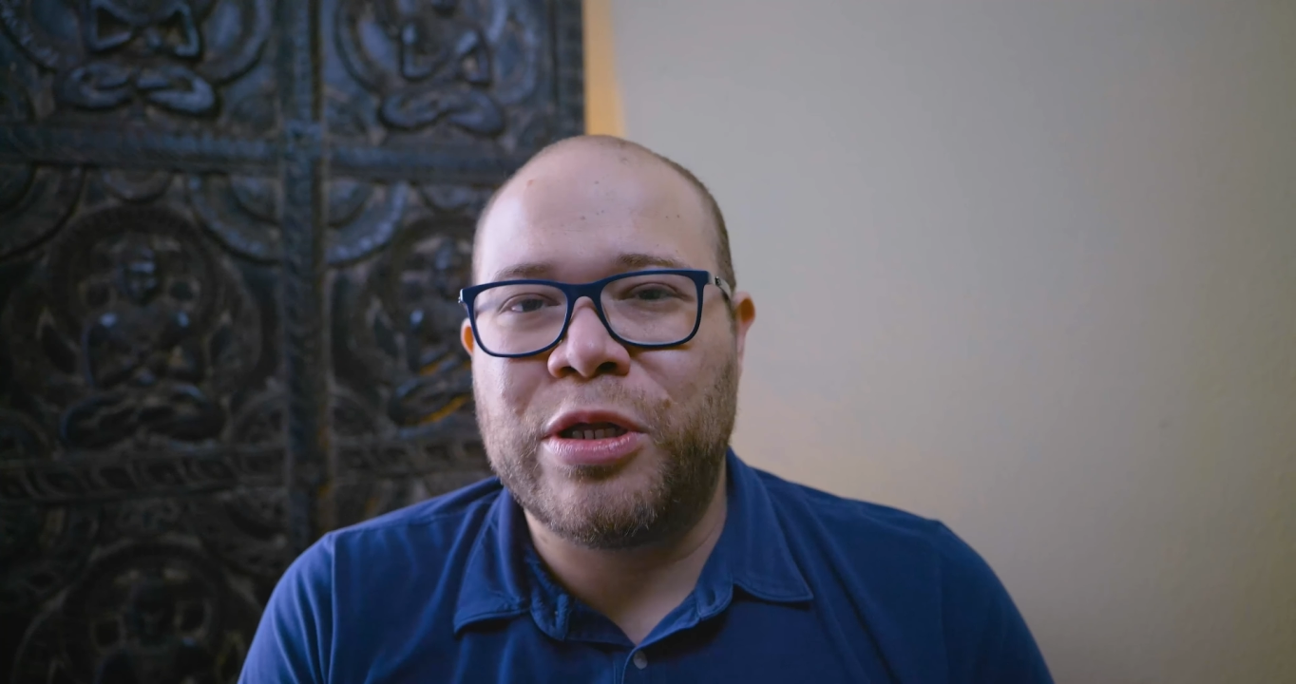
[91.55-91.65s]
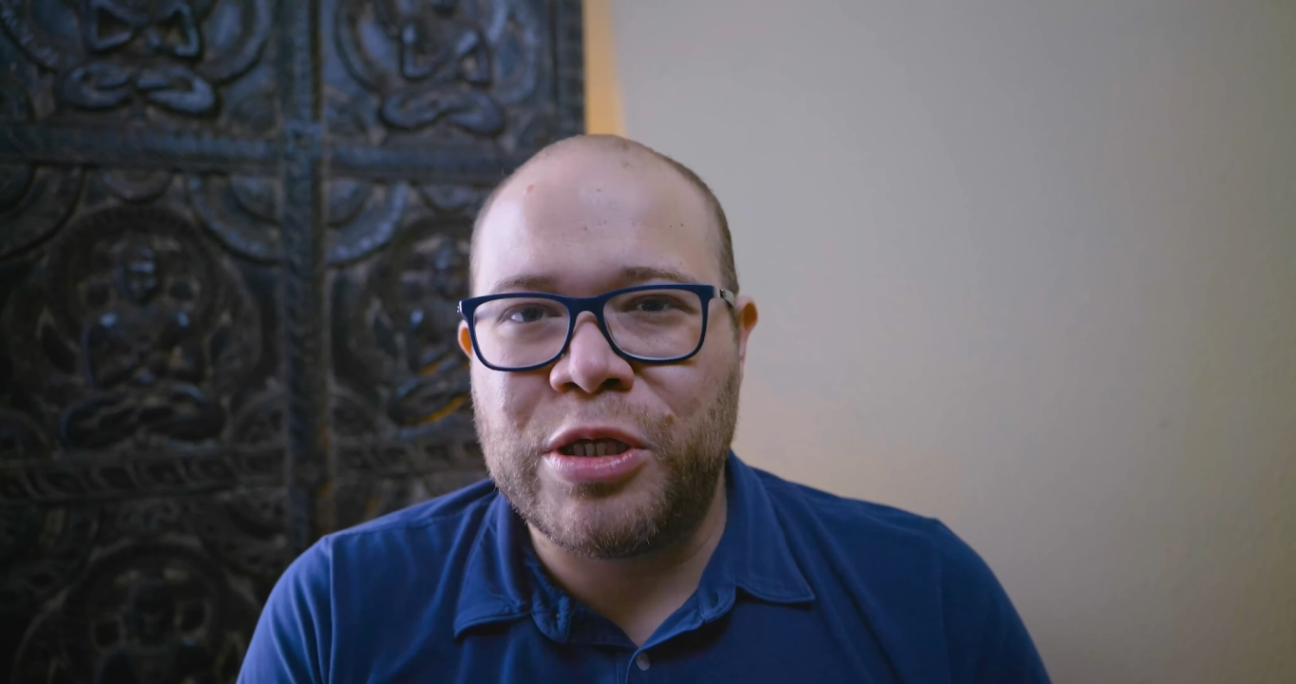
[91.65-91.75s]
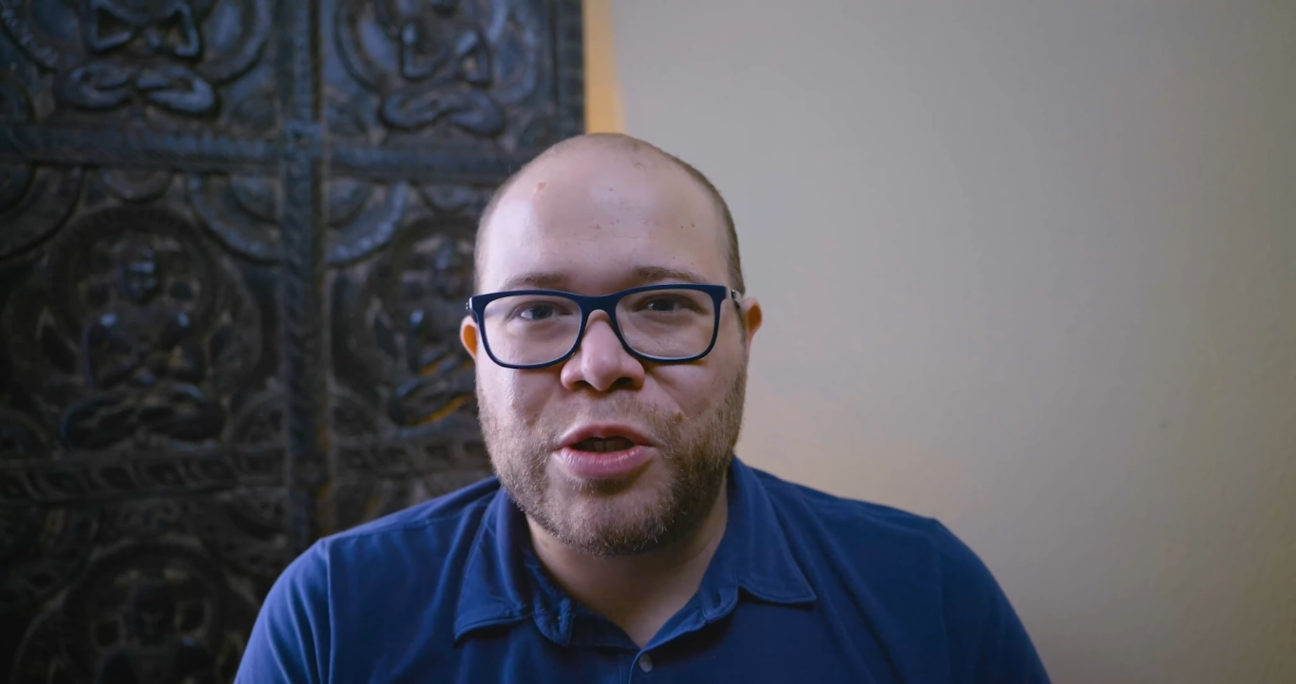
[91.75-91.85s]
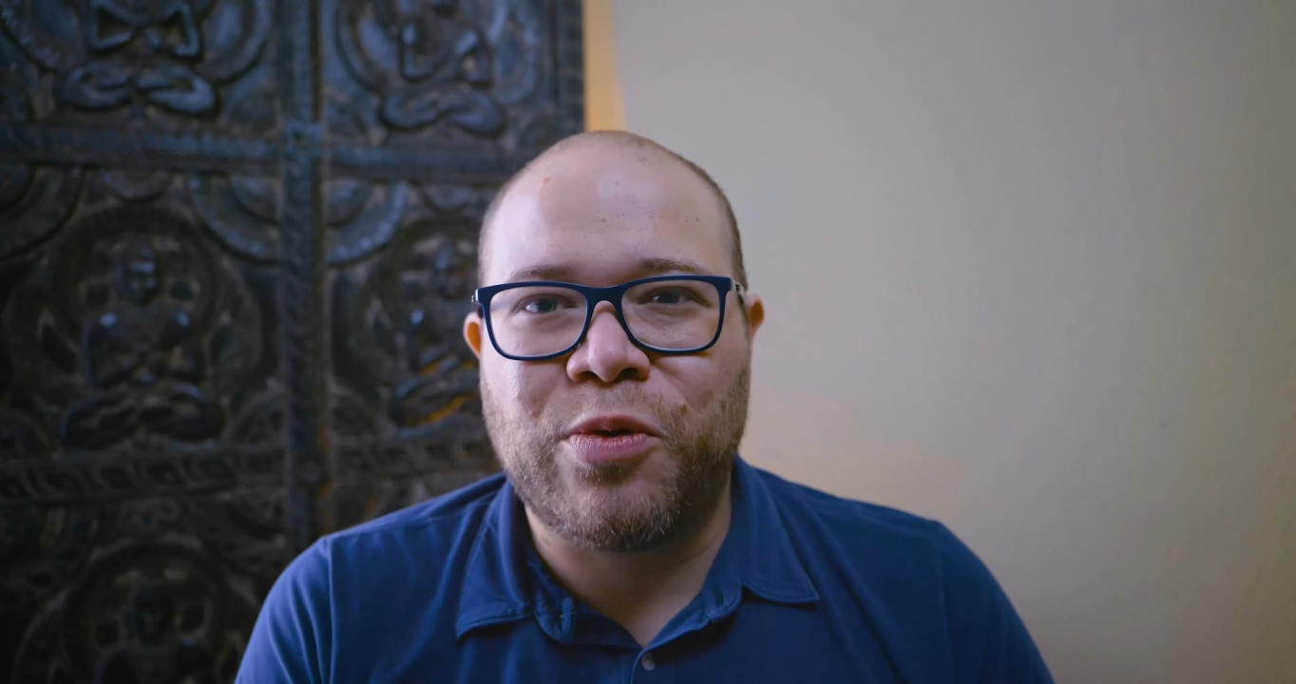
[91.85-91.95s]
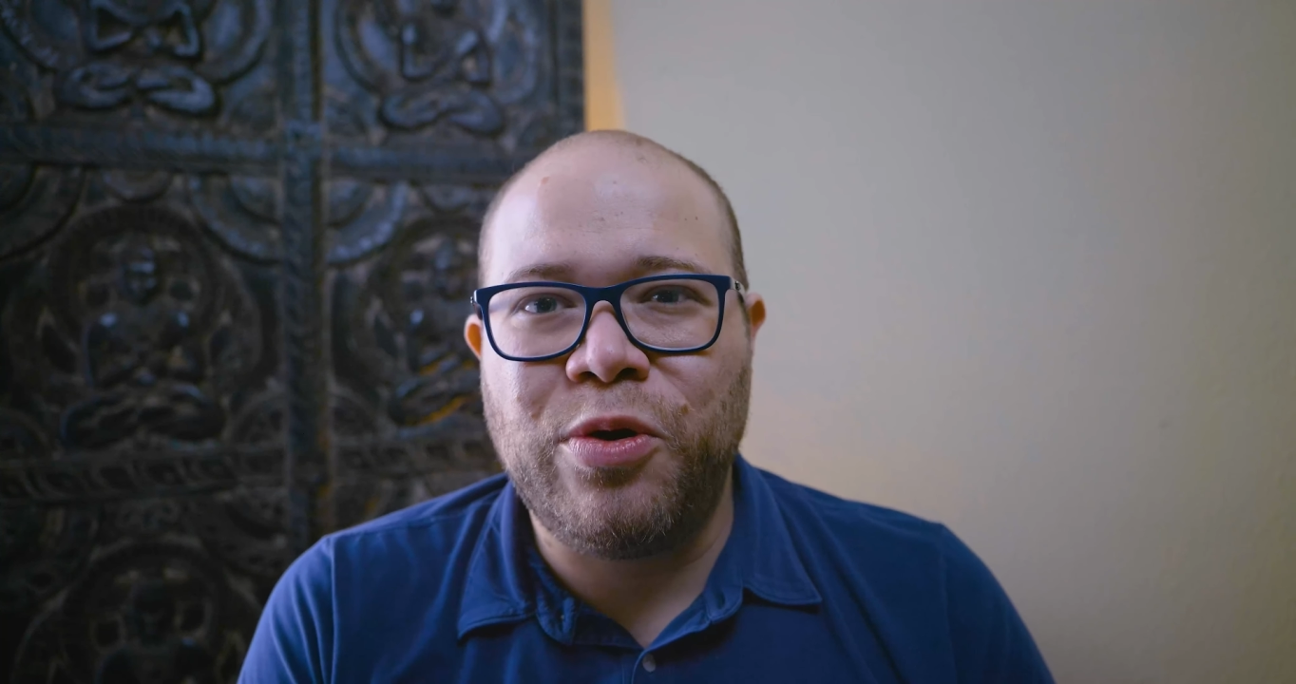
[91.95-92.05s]
of
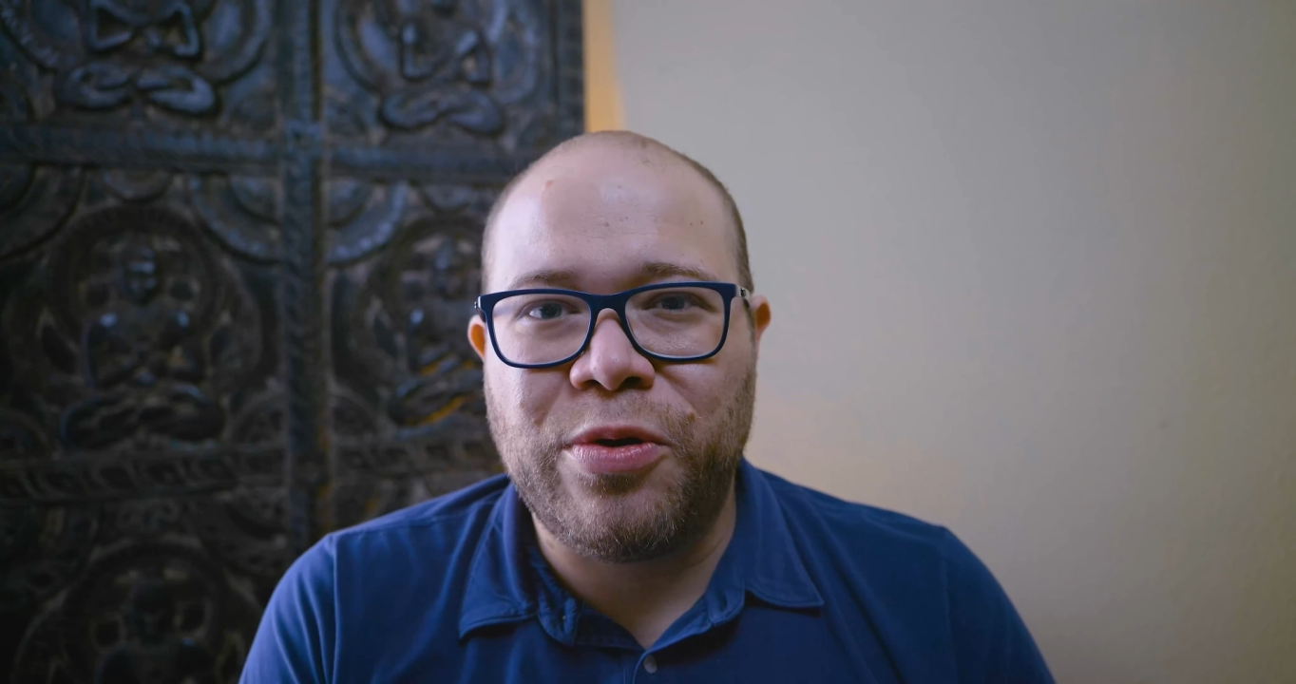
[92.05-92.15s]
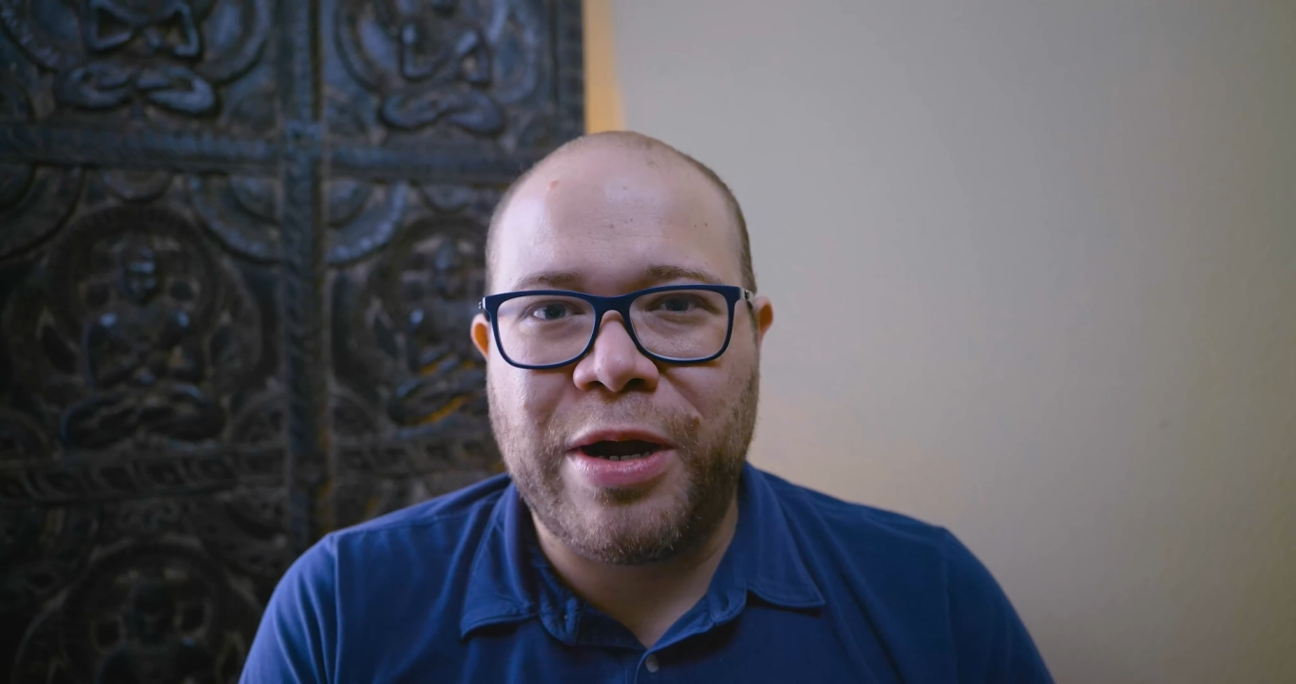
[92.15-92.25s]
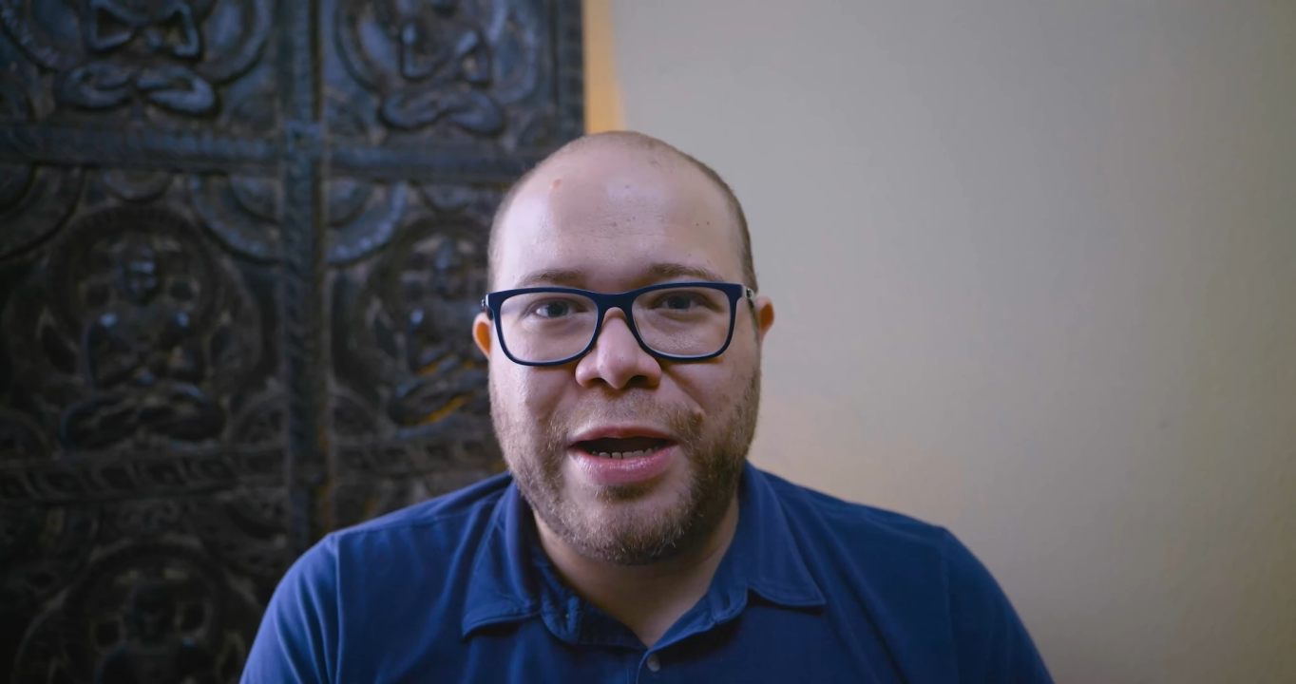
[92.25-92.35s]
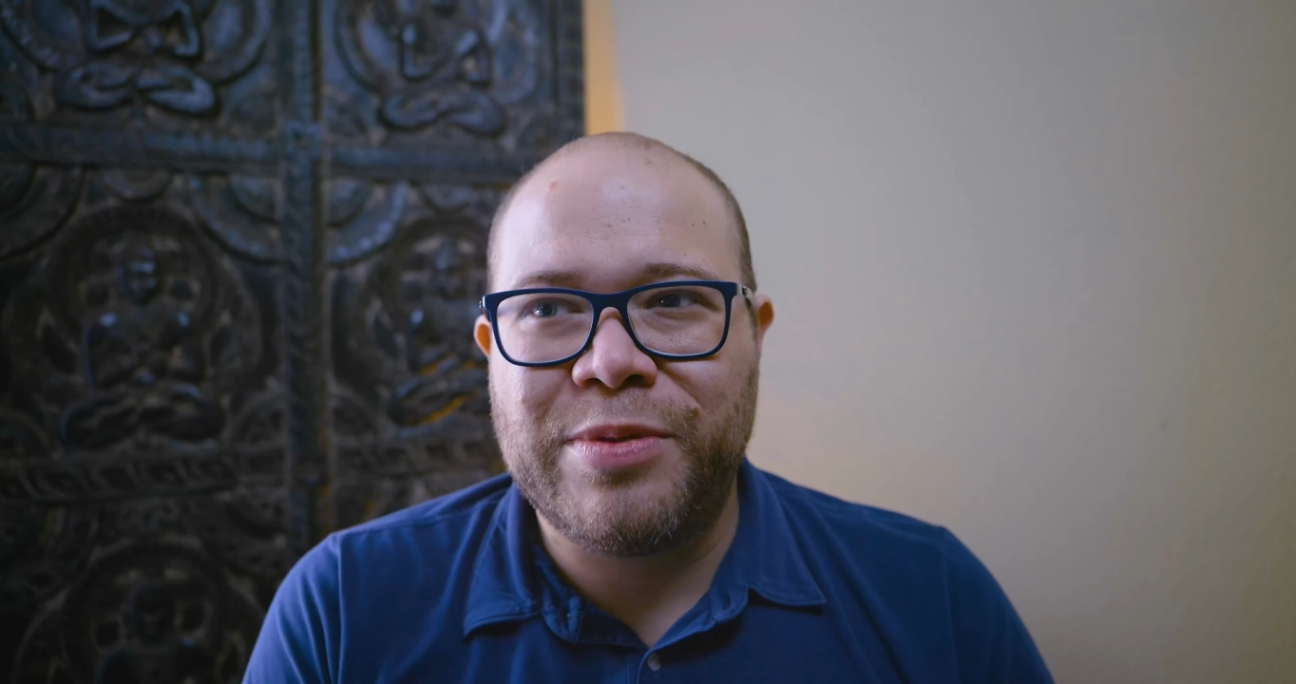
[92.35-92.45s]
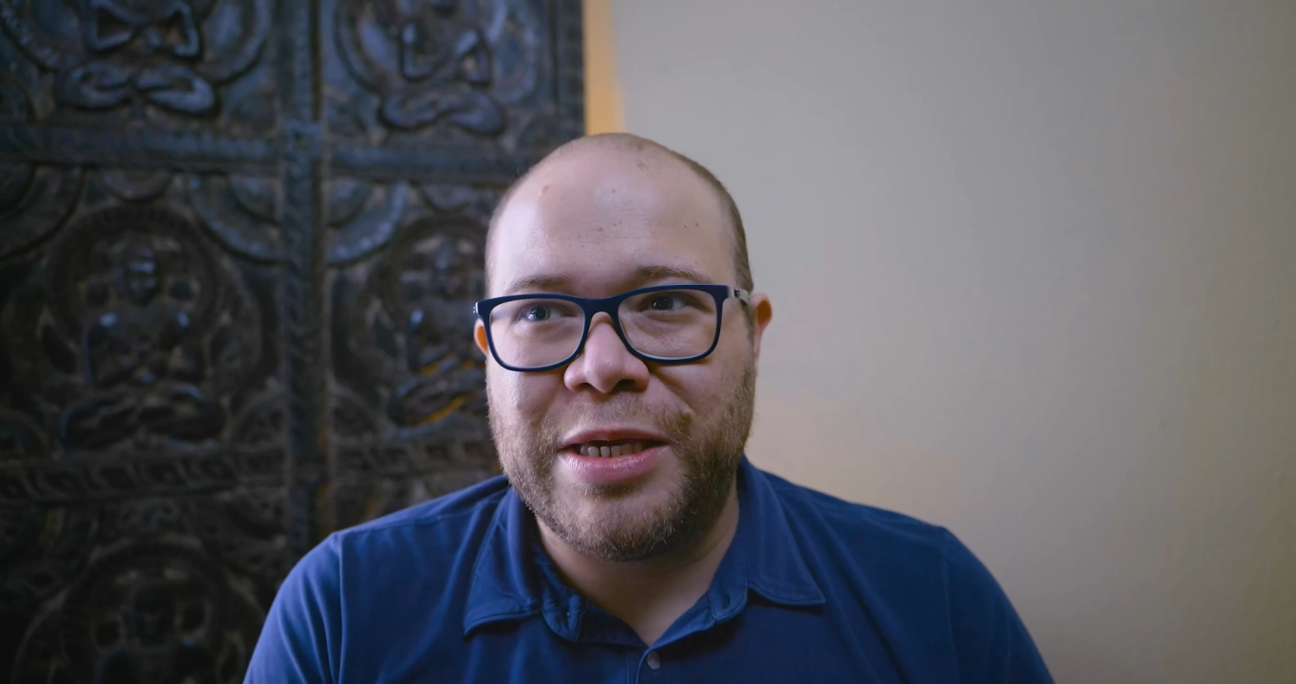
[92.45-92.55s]
these programs